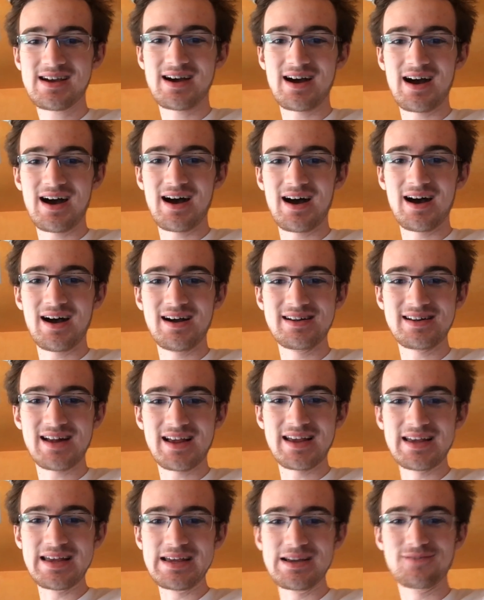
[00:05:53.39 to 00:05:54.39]

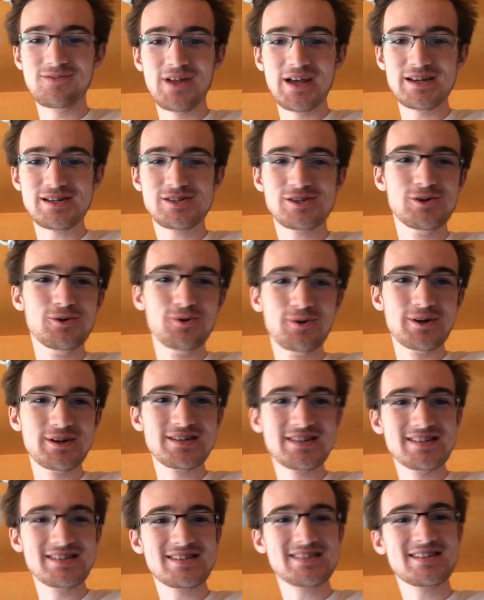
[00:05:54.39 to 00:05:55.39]
I can give like
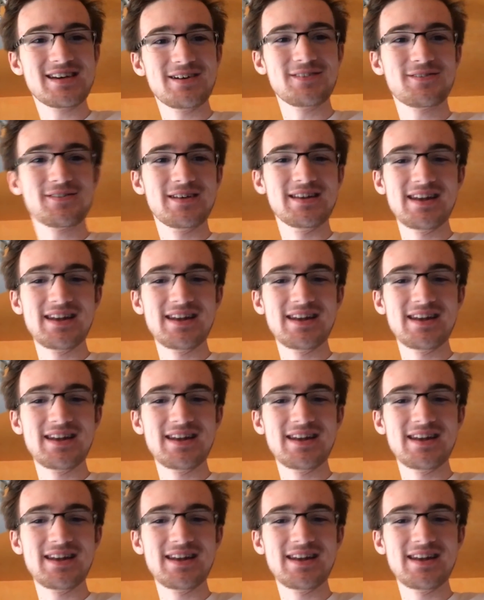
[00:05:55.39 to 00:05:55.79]
tours and stuff,